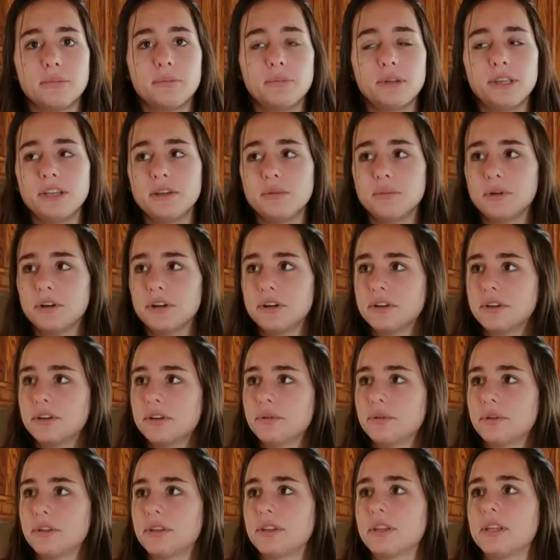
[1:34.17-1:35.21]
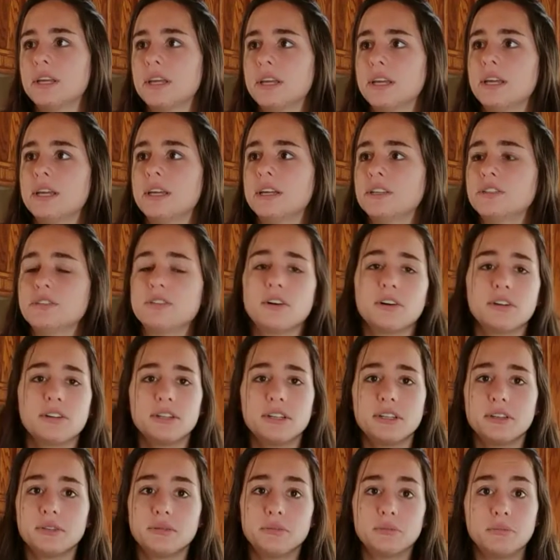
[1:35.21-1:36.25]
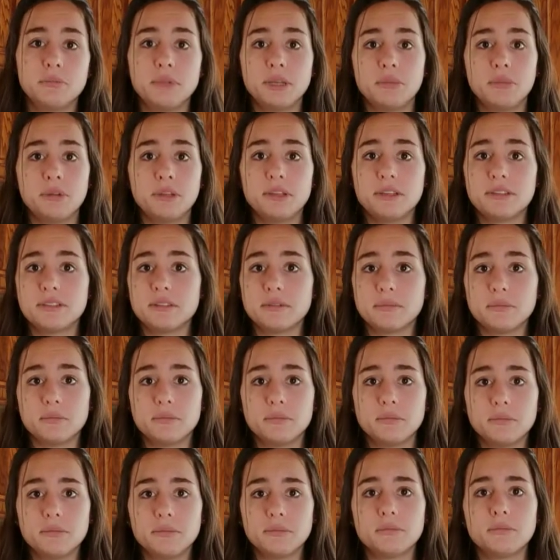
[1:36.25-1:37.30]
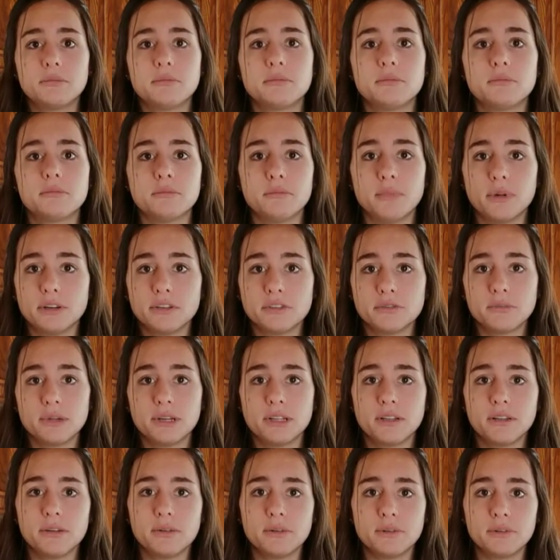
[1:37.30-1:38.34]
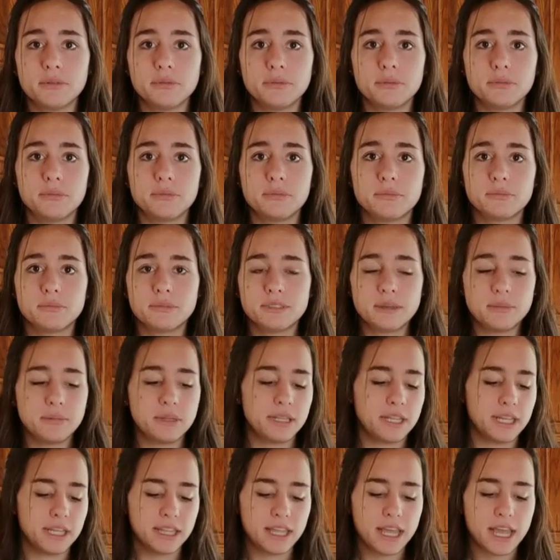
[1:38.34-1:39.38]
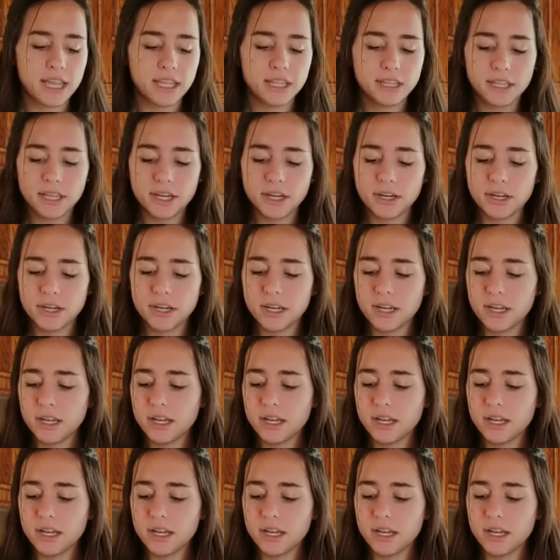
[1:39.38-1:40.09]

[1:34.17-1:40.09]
peanut butter with chocolate and maybe some marshmallow or something like that in there.